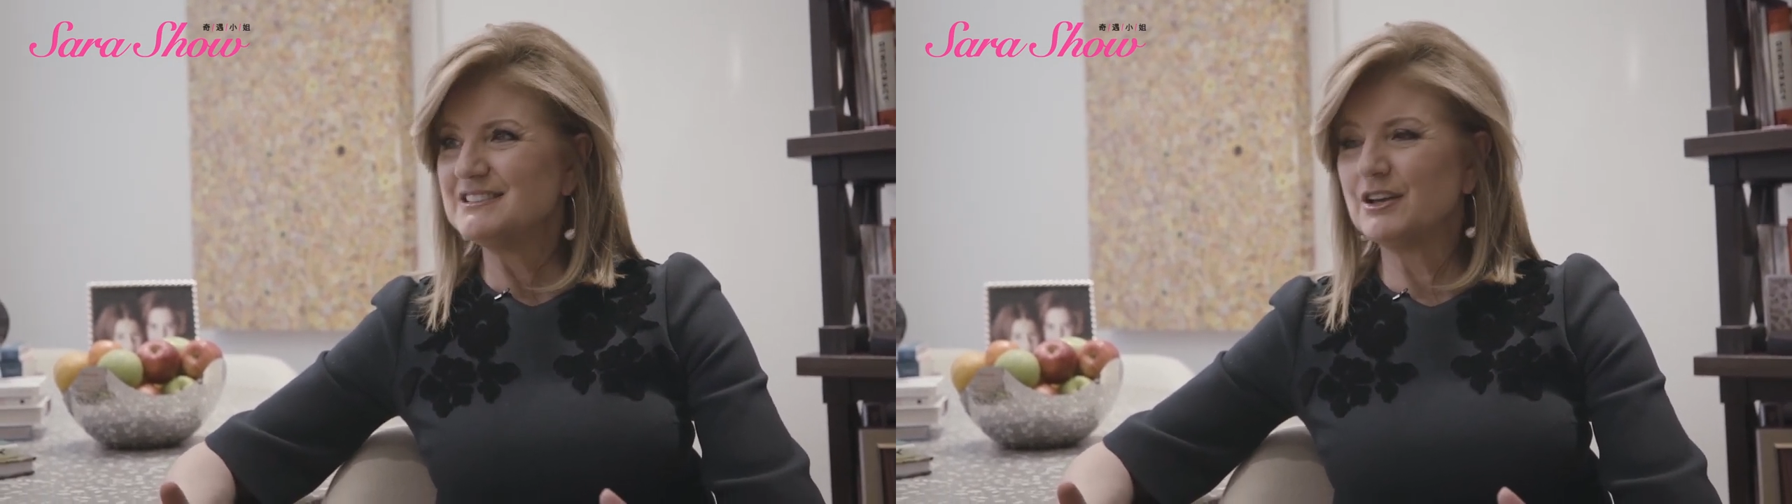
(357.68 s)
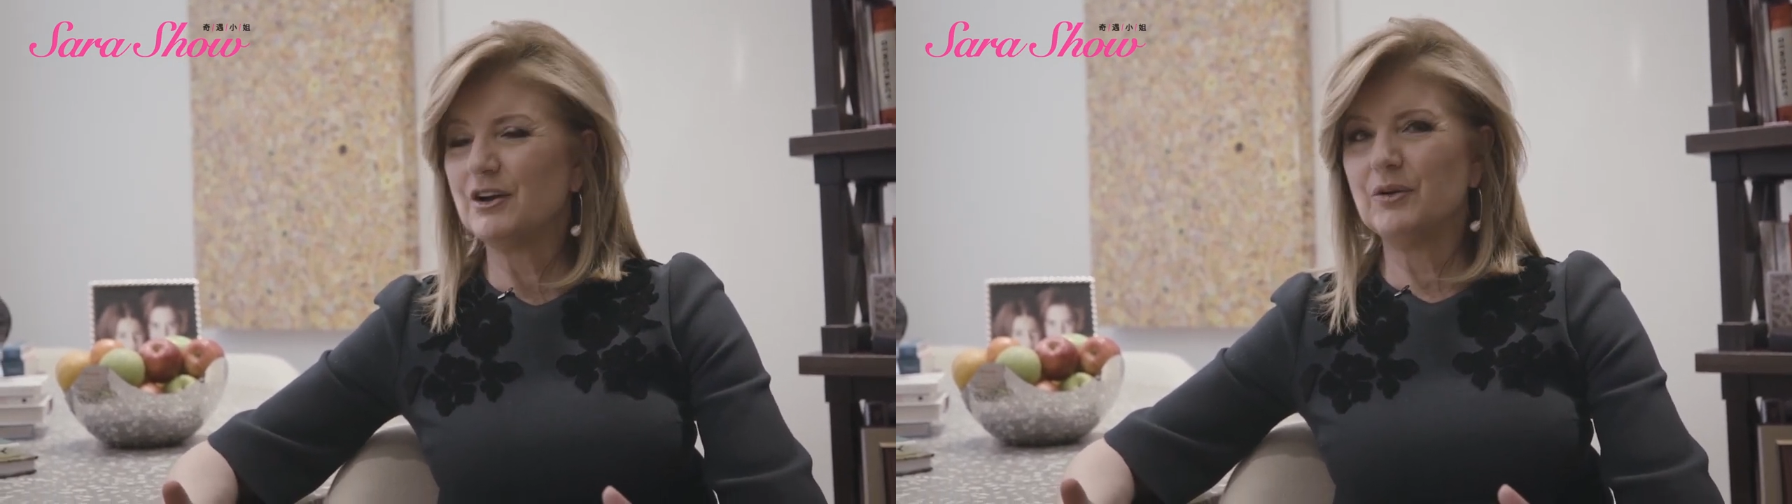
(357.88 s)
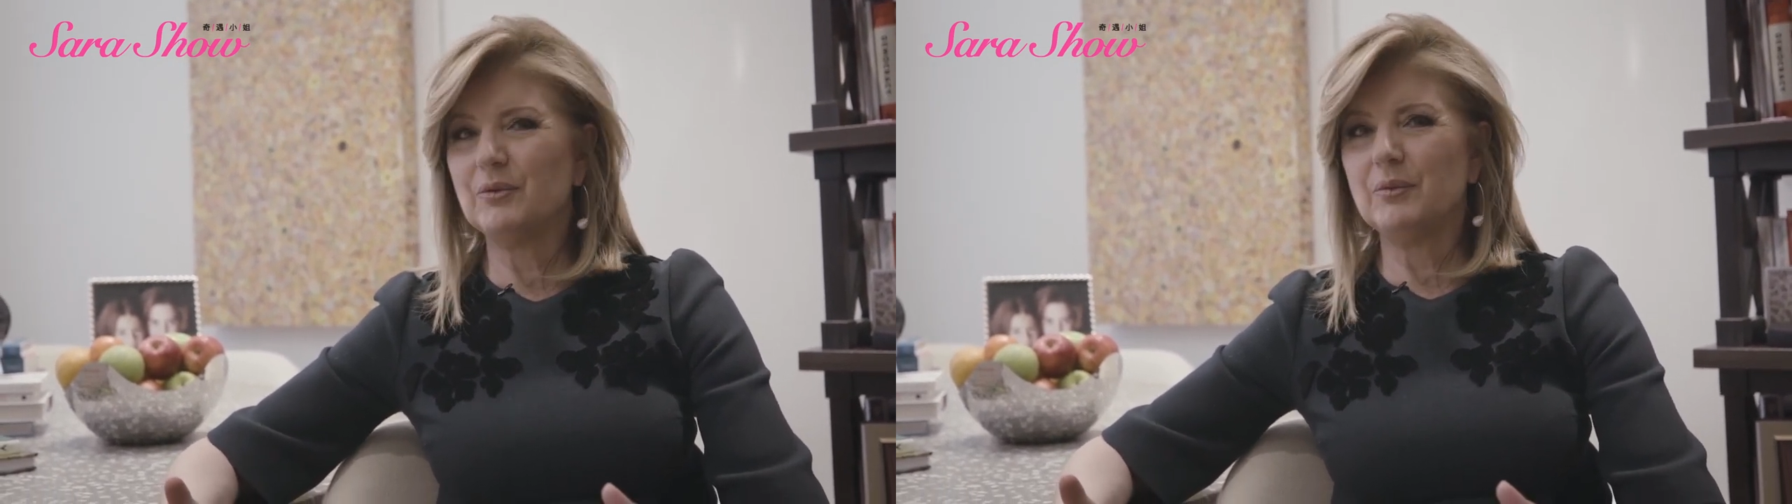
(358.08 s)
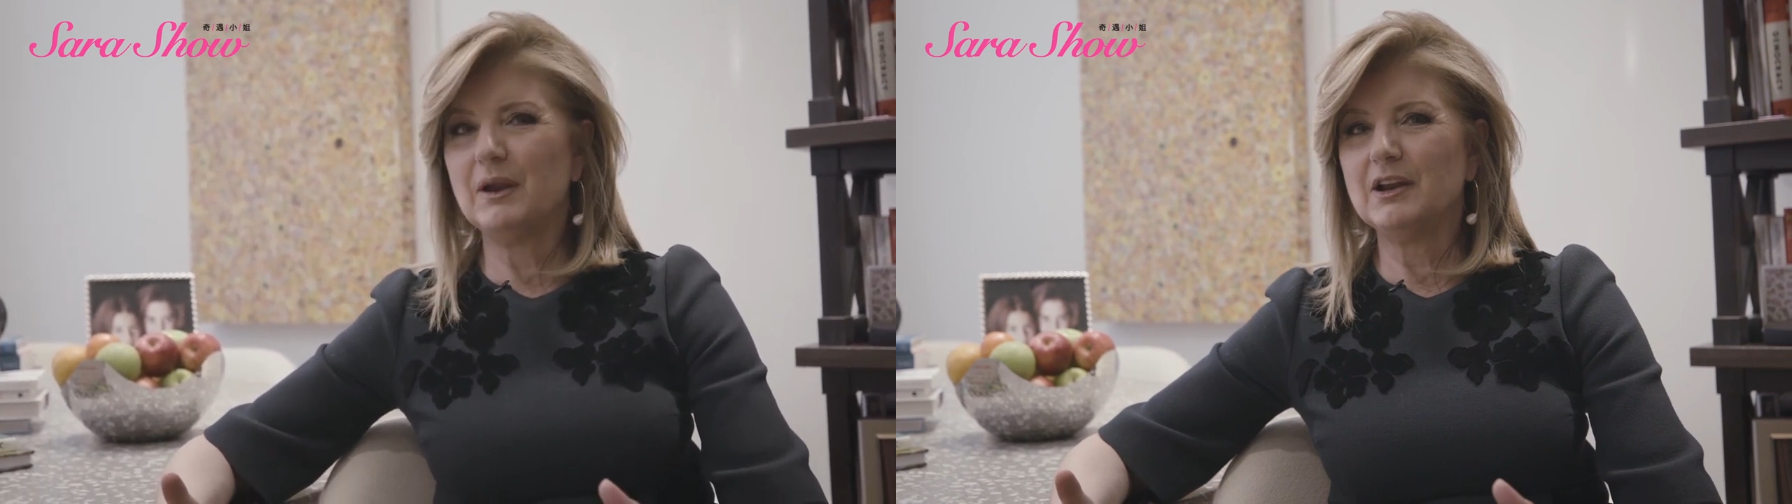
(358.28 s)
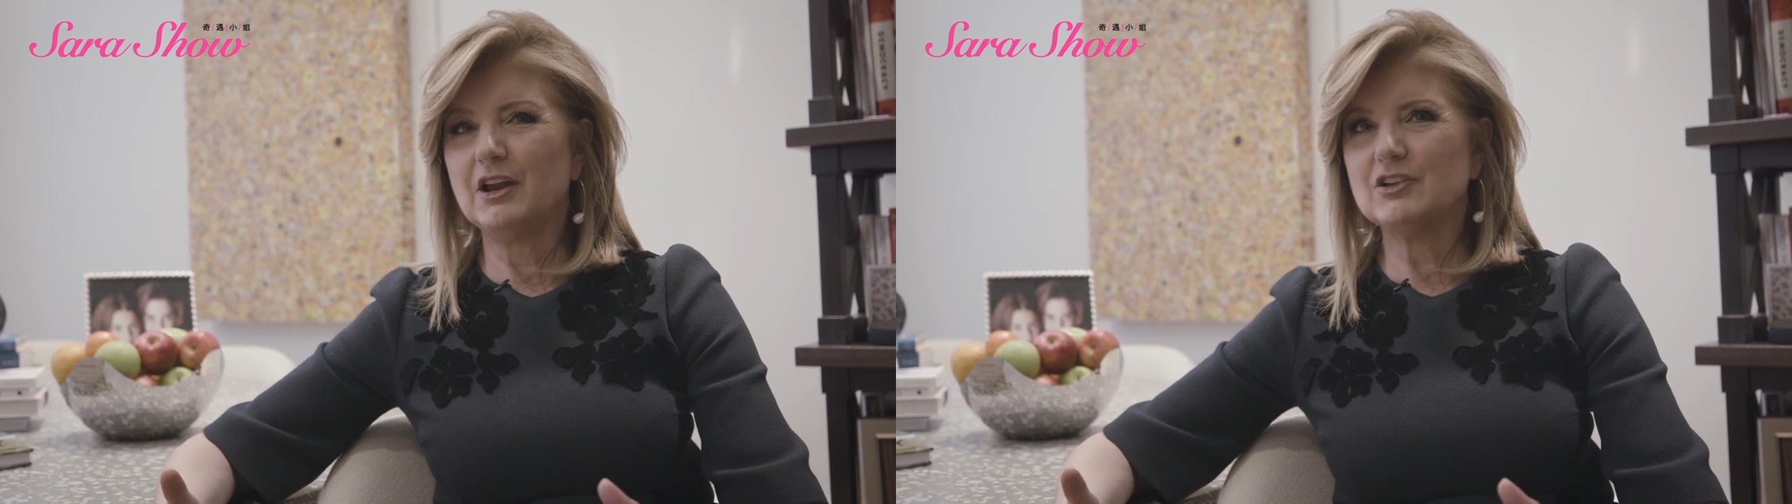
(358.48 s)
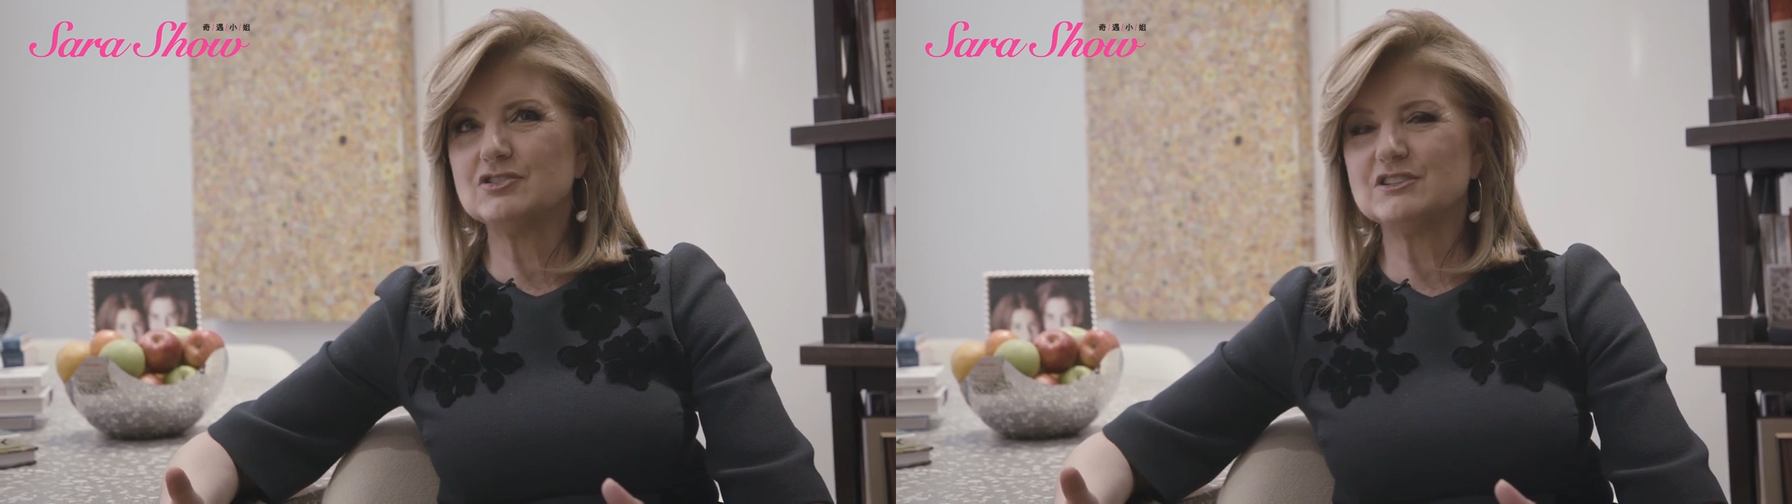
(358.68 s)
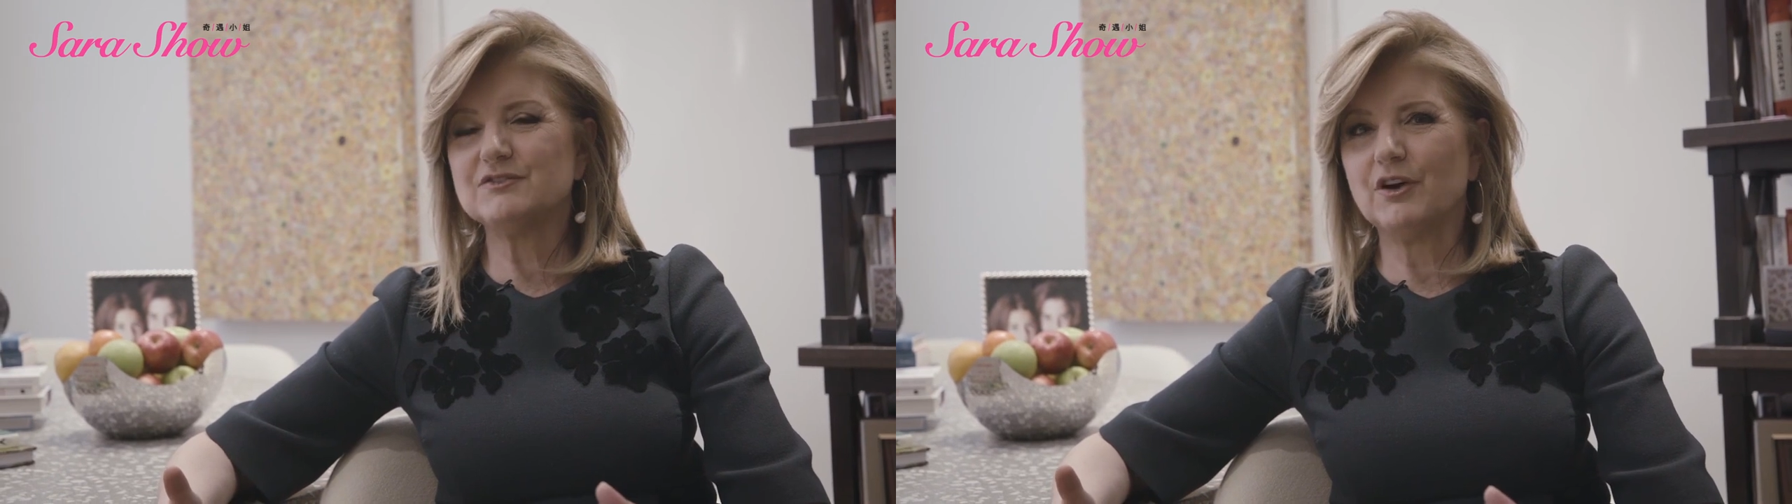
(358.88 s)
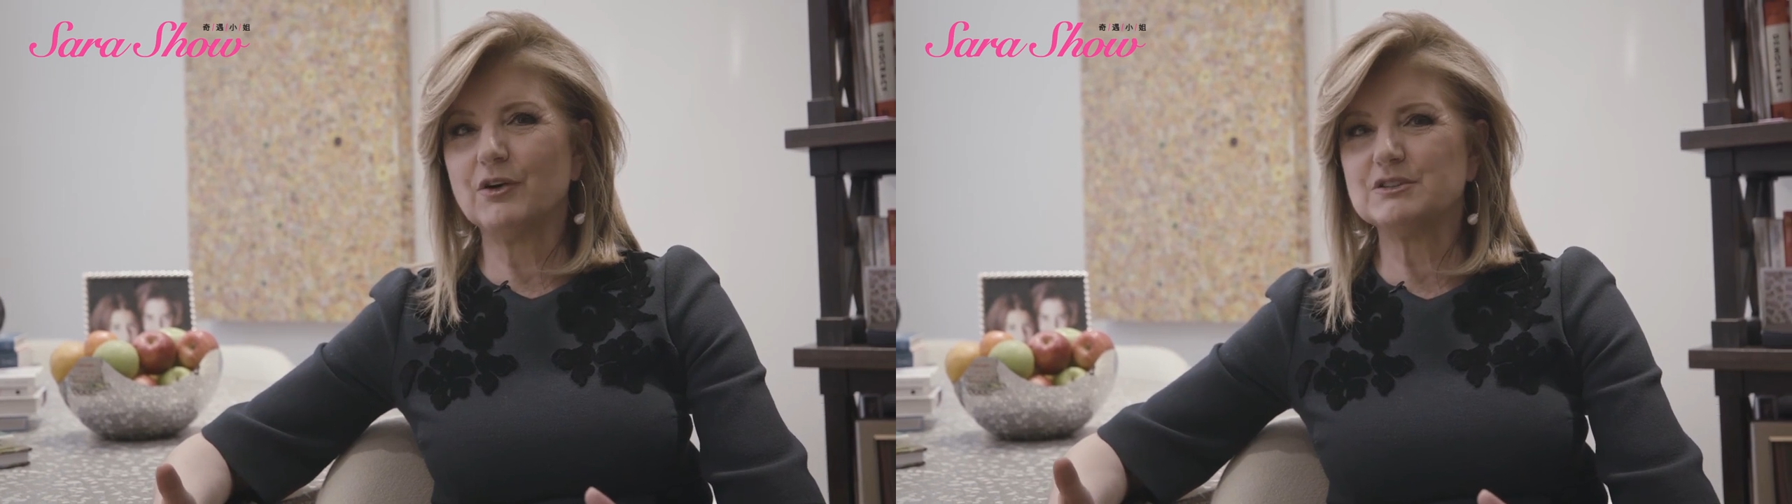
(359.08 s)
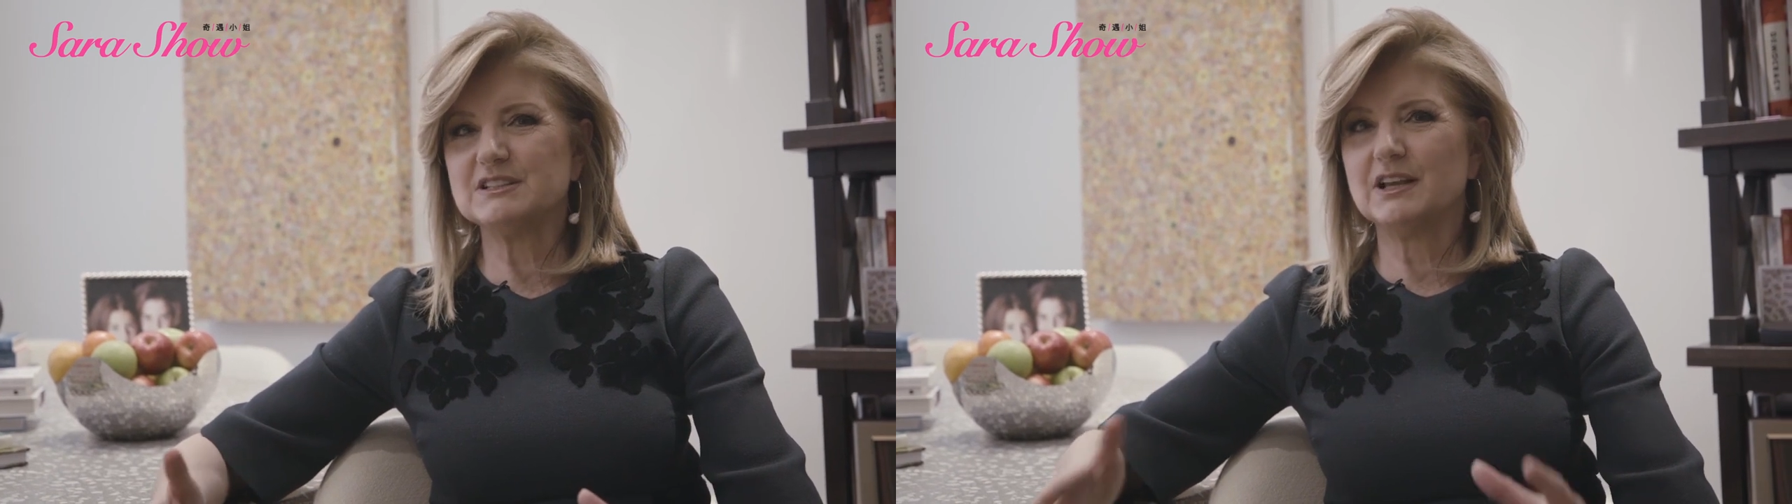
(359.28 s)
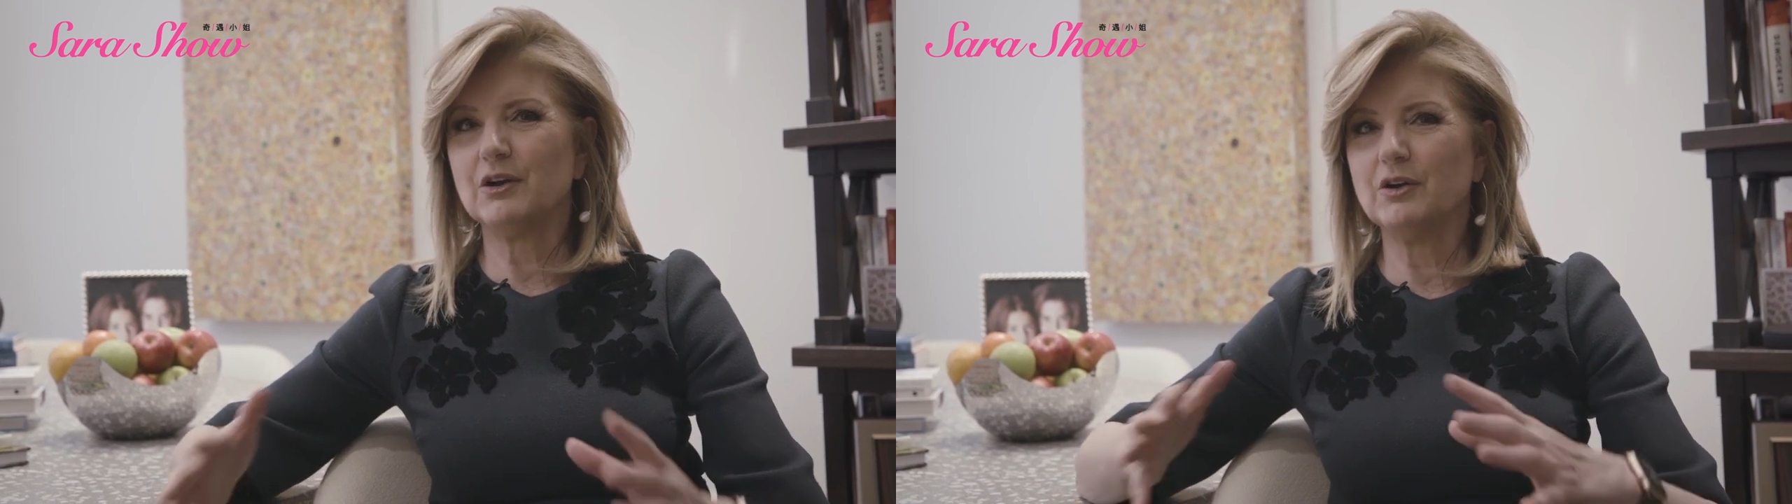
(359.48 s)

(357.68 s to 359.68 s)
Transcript: So we are not just focusing